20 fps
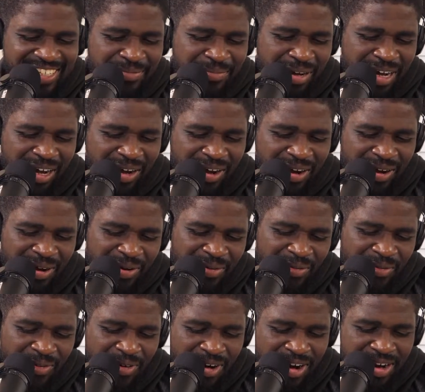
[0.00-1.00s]
My
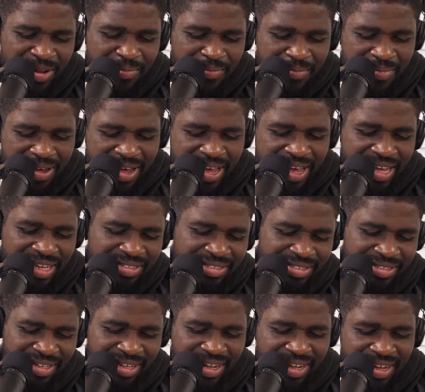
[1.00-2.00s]
running
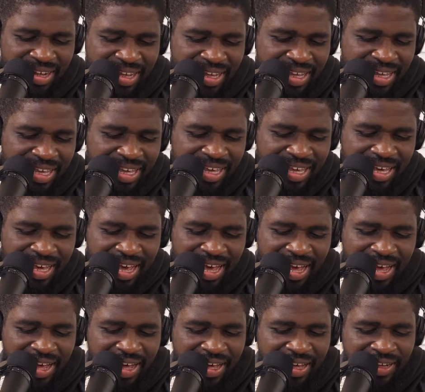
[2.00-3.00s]
backs. I
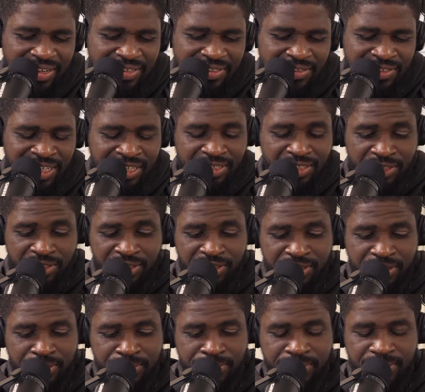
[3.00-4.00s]
got Nick
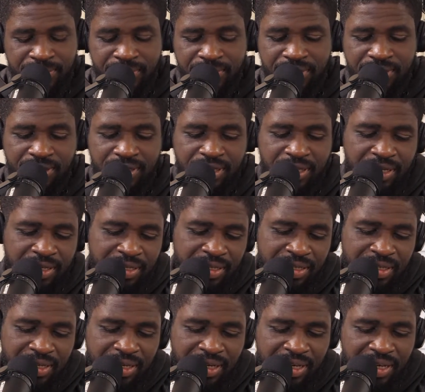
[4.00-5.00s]
Chubb. I
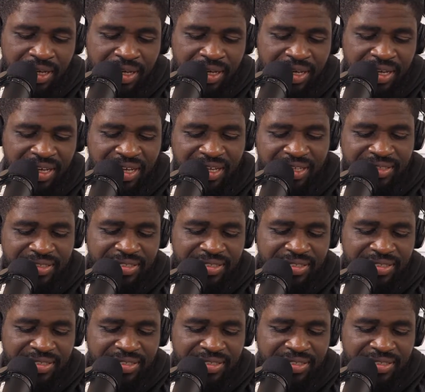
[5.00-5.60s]
got.